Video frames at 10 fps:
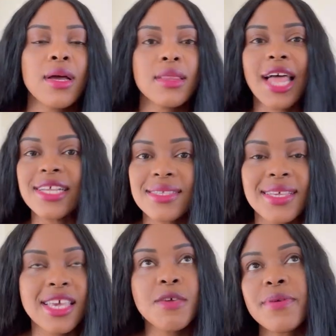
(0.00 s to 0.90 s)
That's,
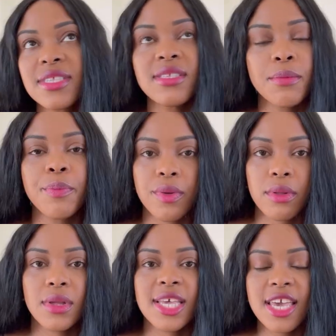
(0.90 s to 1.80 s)
keep it simple.
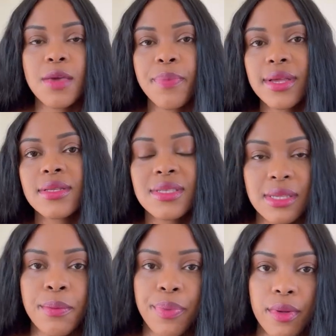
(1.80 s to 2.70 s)
Keep it
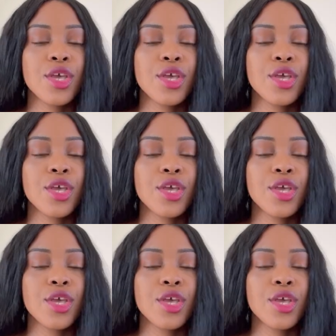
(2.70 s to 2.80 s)
simple.